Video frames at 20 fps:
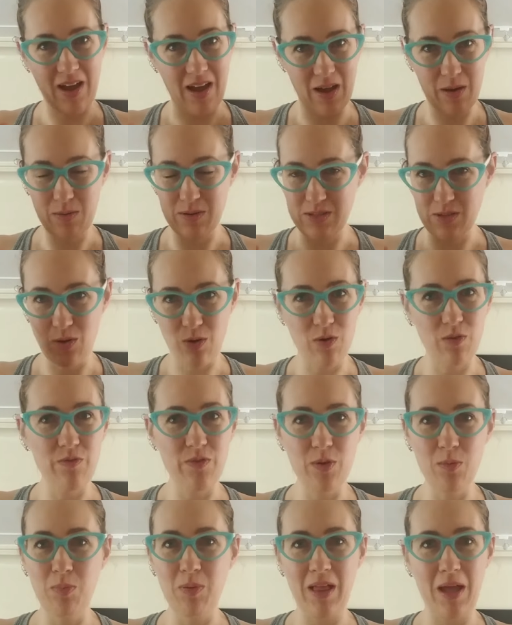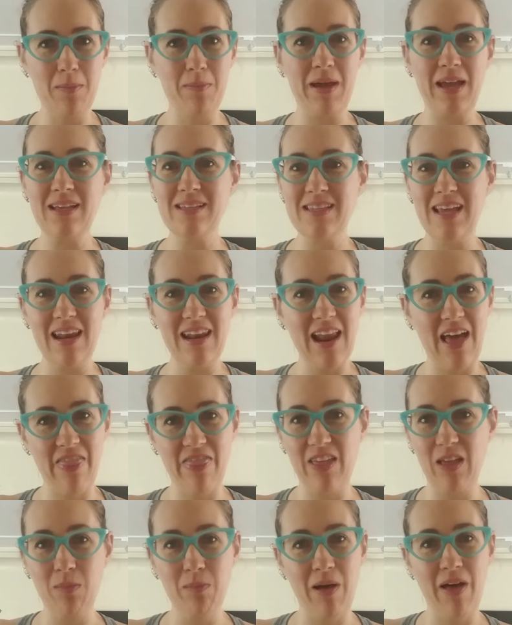it was whole food, plant-based, and
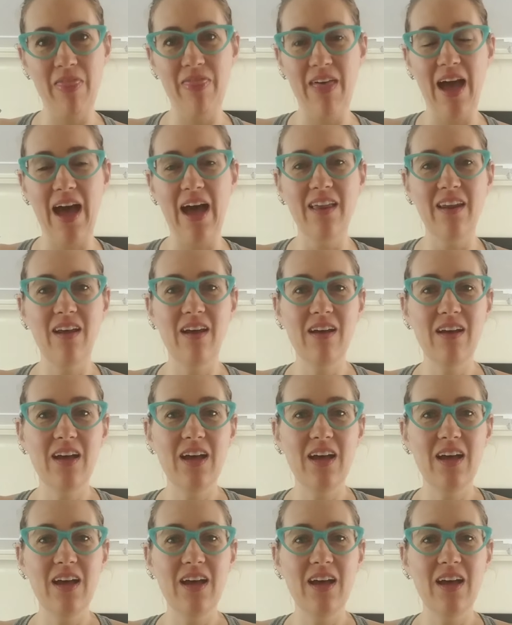nothing but that.